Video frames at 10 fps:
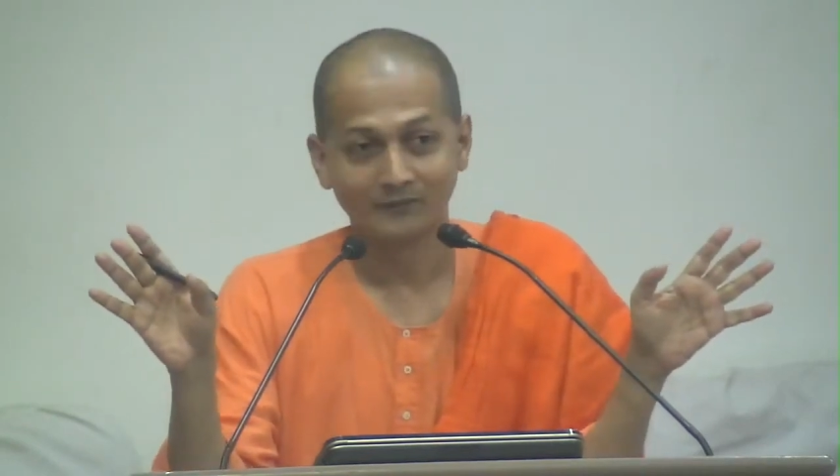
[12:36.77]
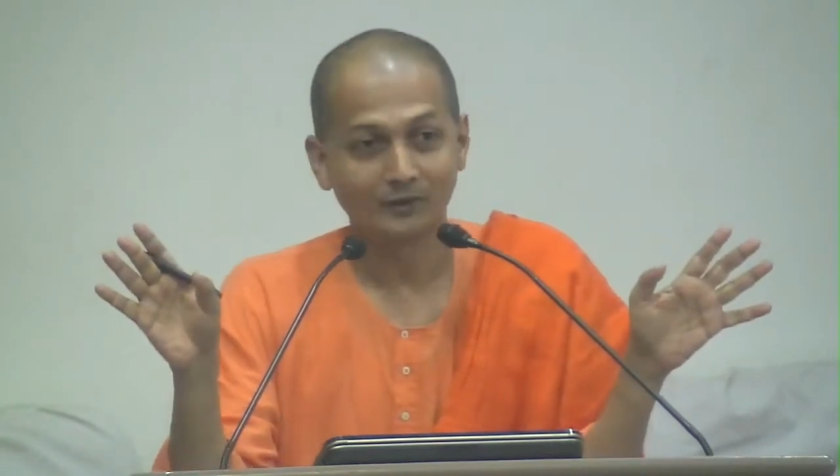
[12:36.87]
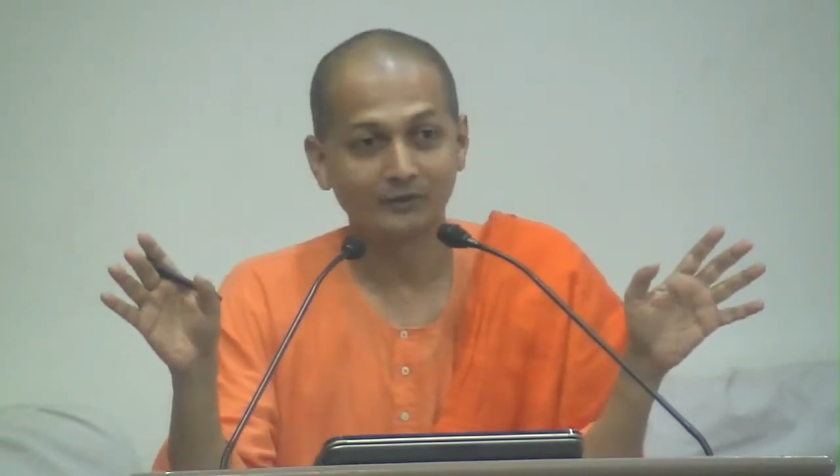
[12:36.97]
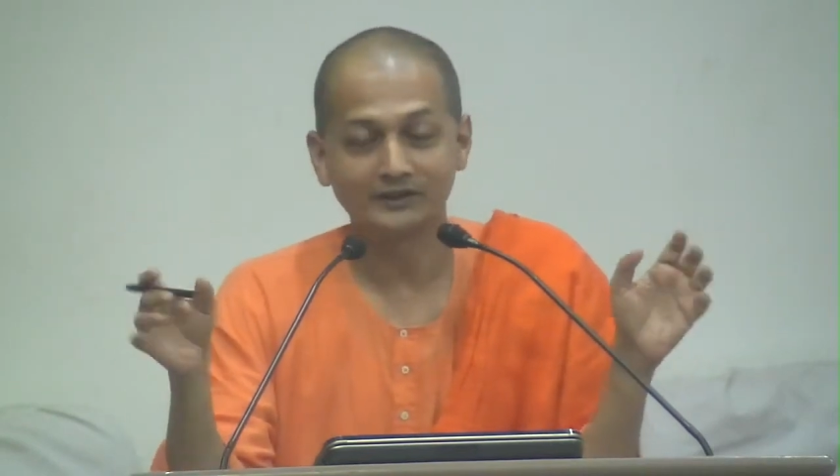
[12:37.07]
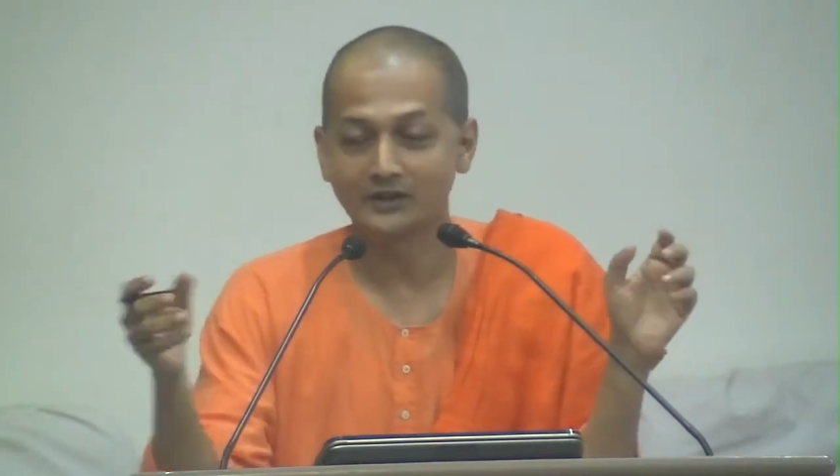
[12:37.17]

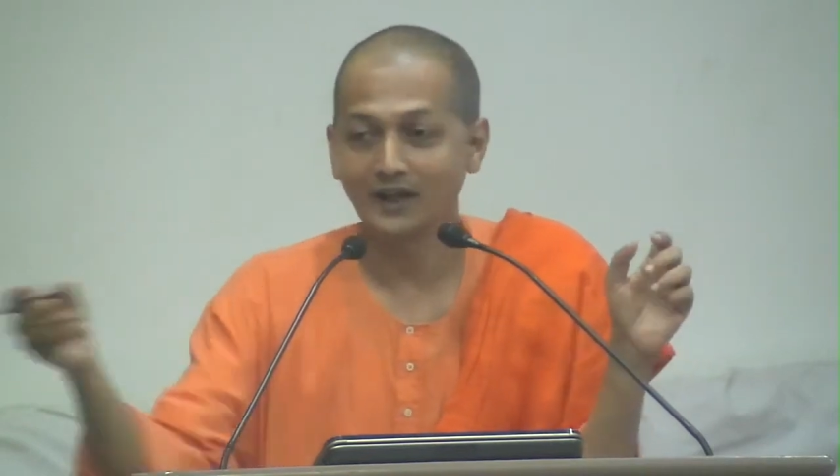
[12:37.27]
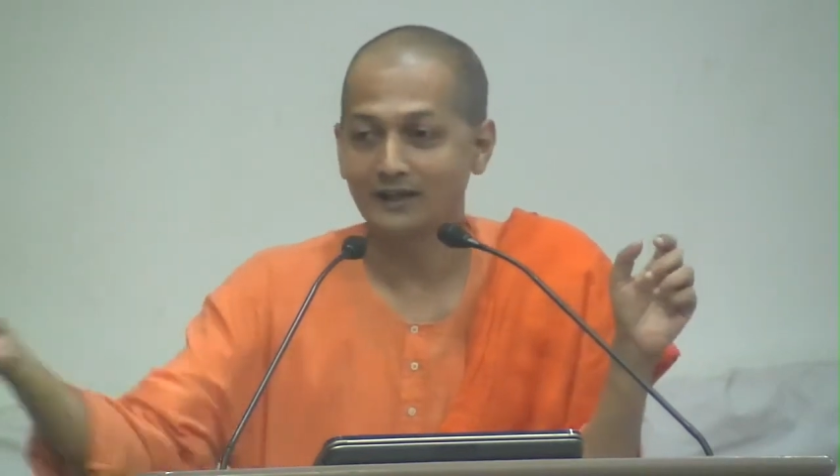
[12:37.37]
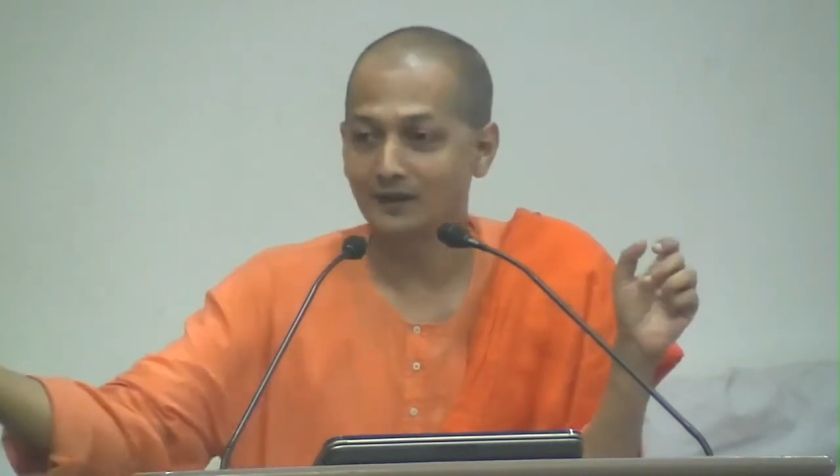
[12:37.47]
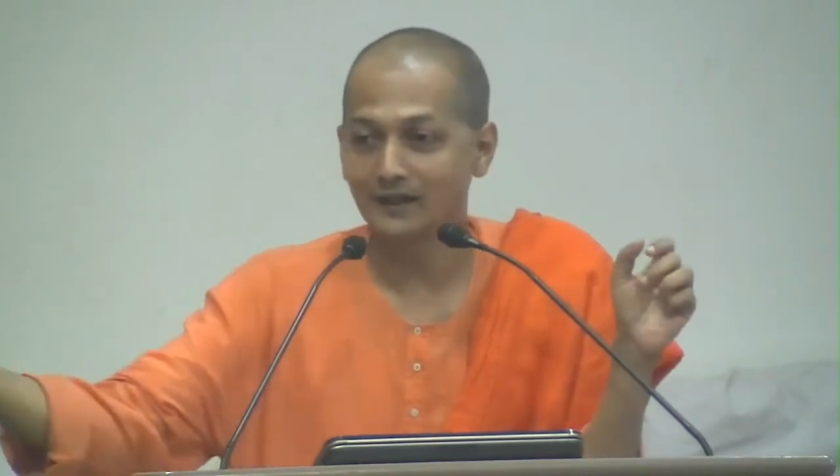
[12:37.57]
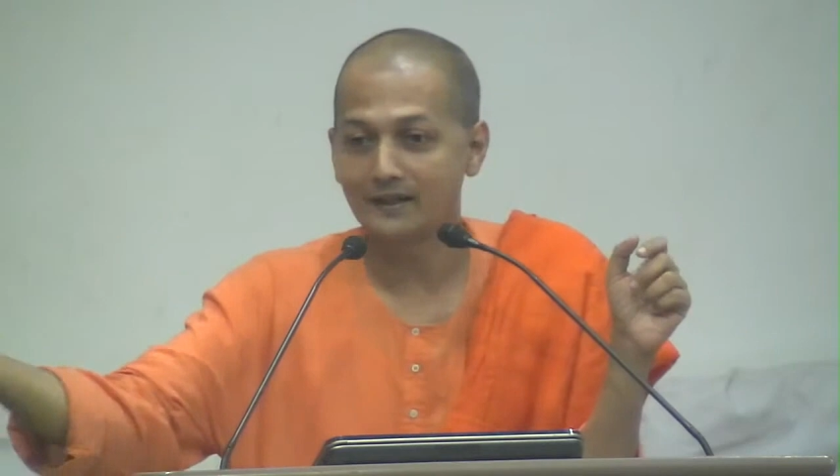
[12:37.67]
So when the
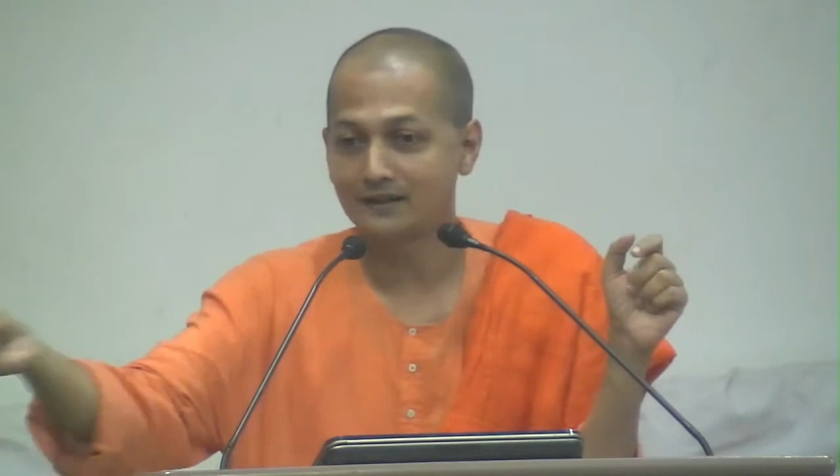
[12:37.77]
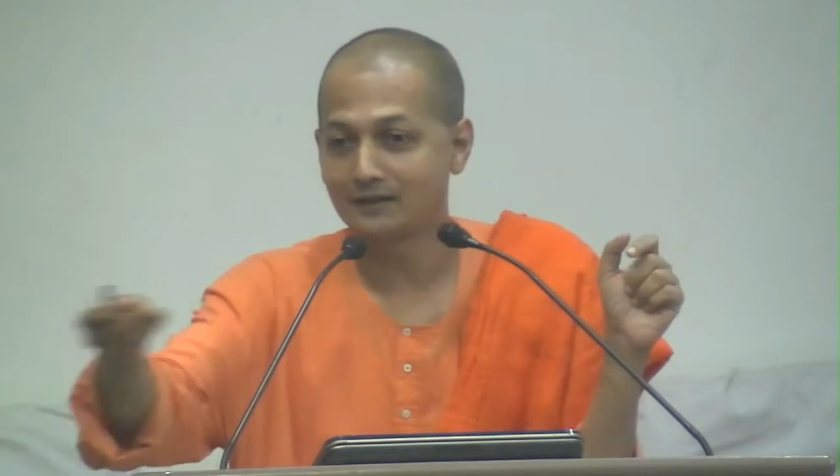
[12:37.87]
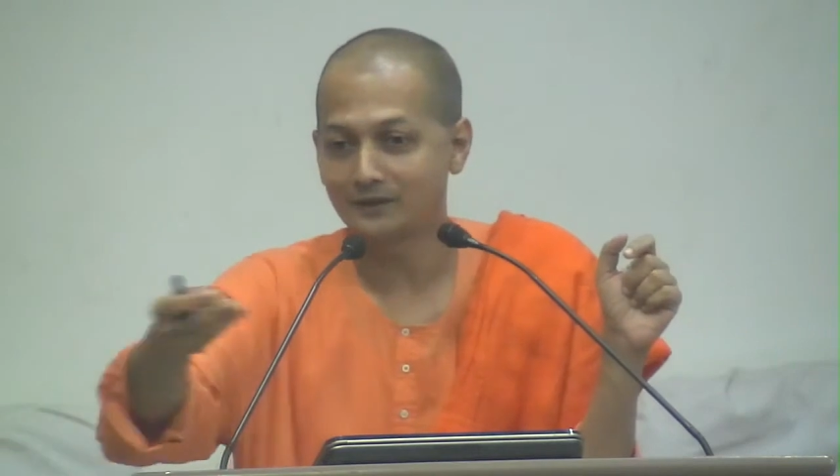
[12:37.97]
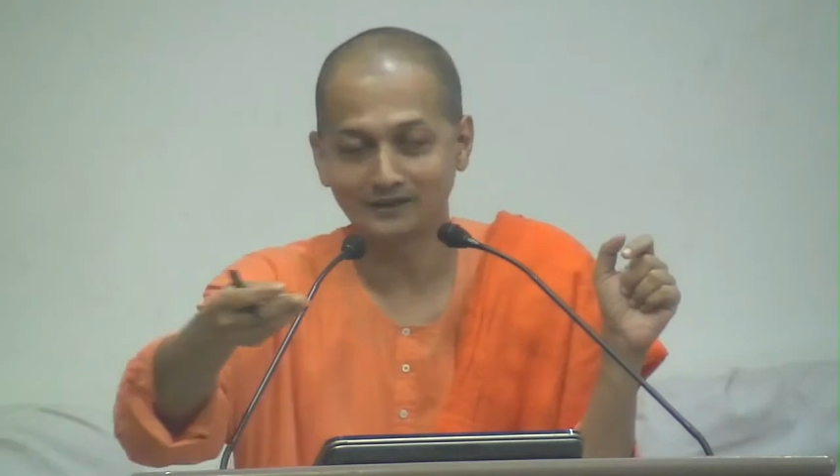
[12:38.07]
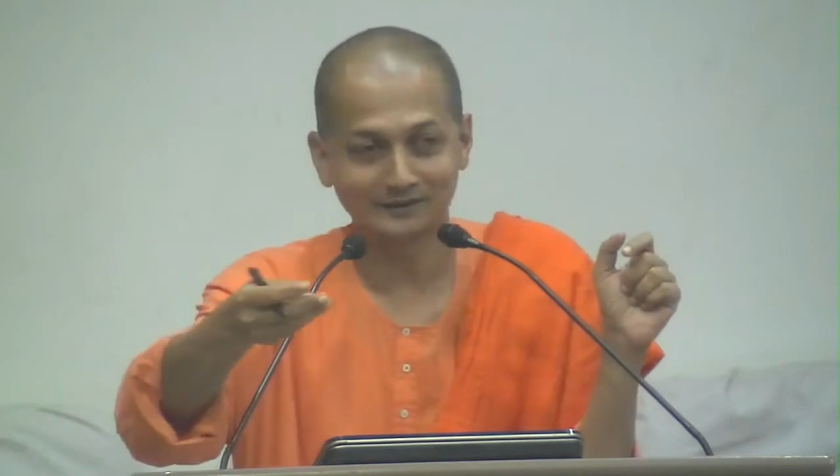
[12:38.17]
chai wala
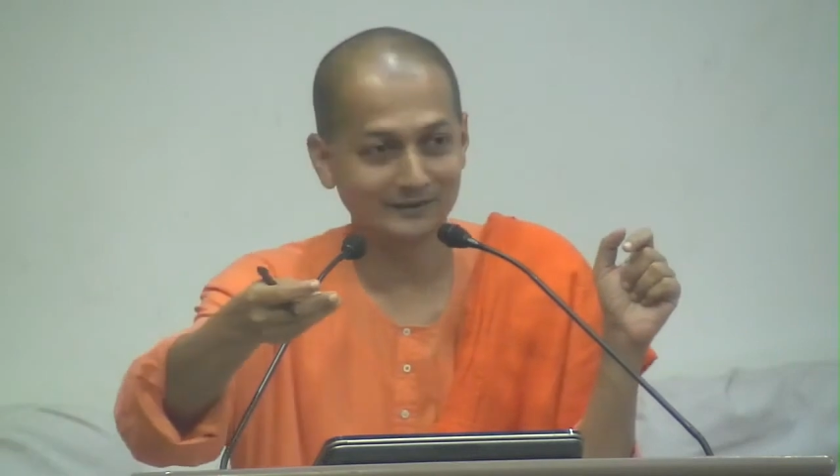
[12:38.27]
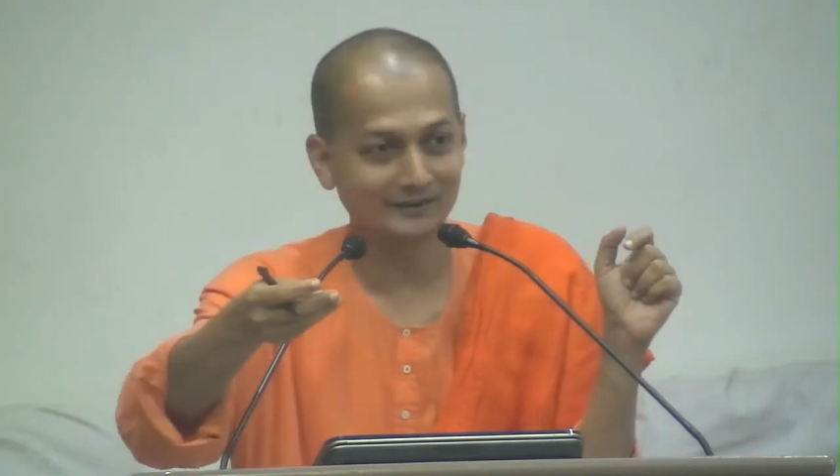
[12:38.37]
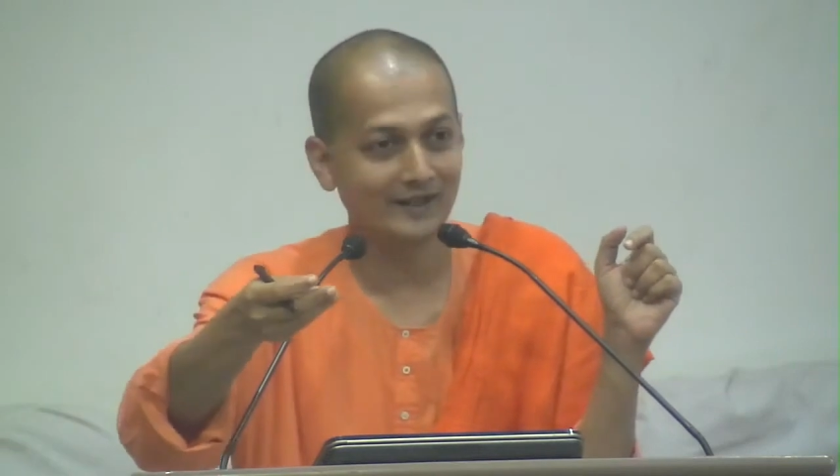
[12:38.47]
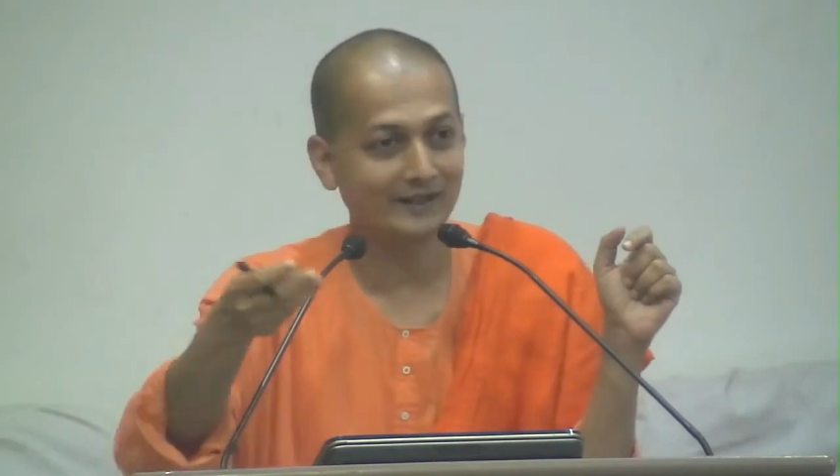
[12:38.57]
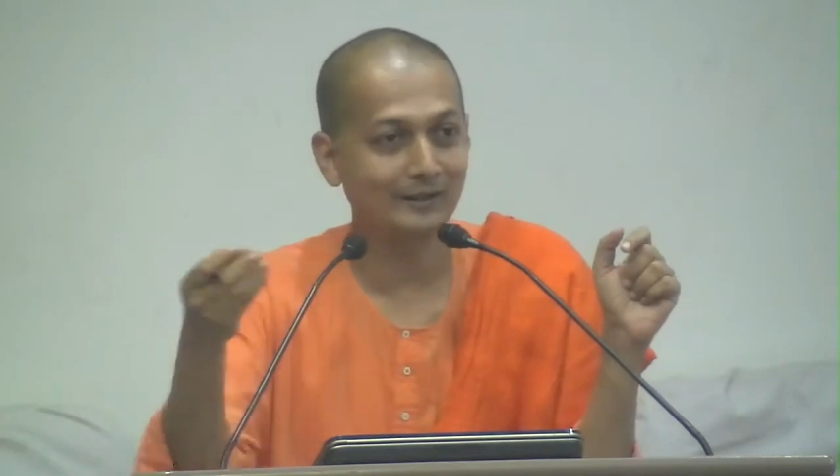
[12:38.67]
entered with
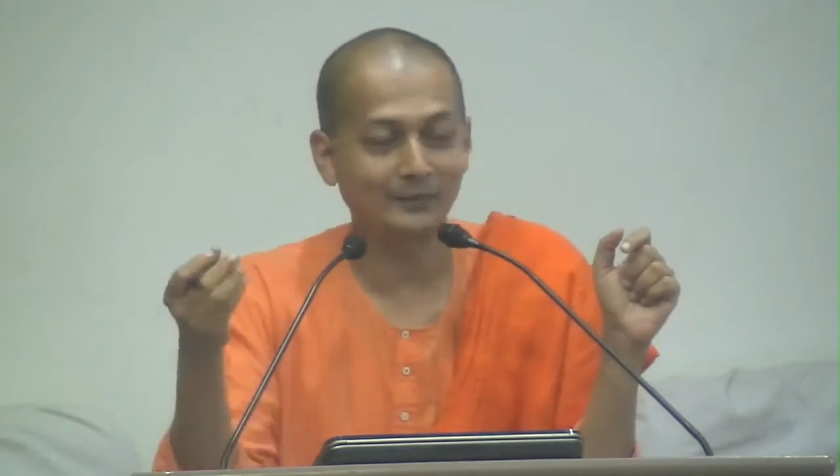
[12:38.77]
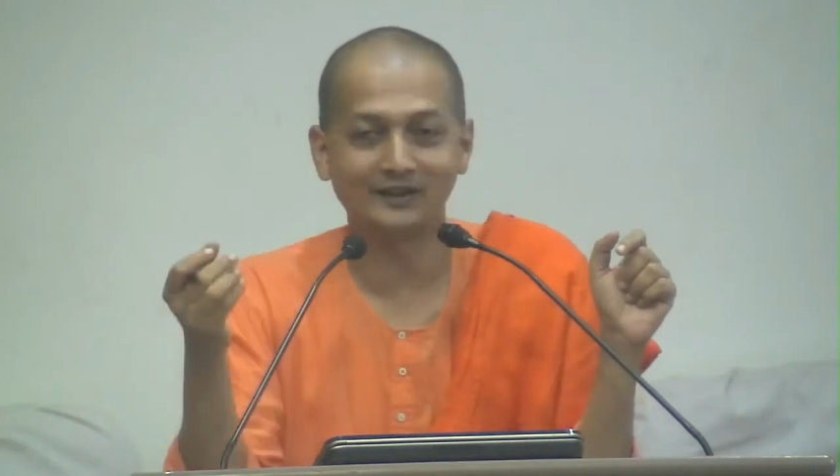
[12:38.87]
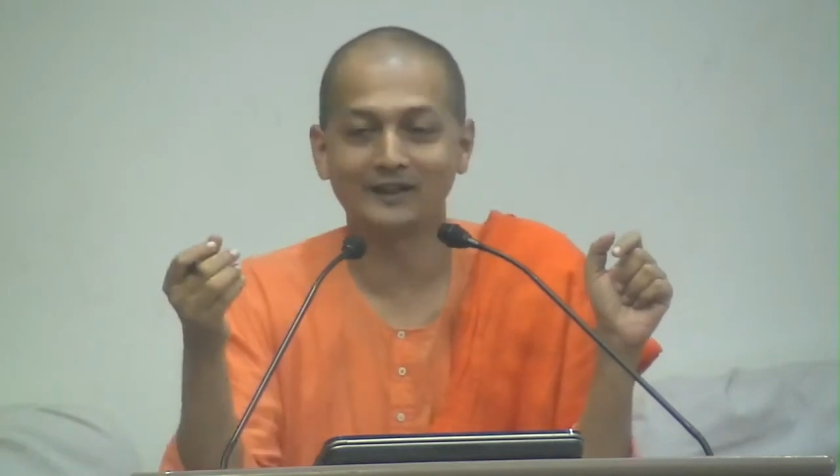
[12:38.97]
chai cups,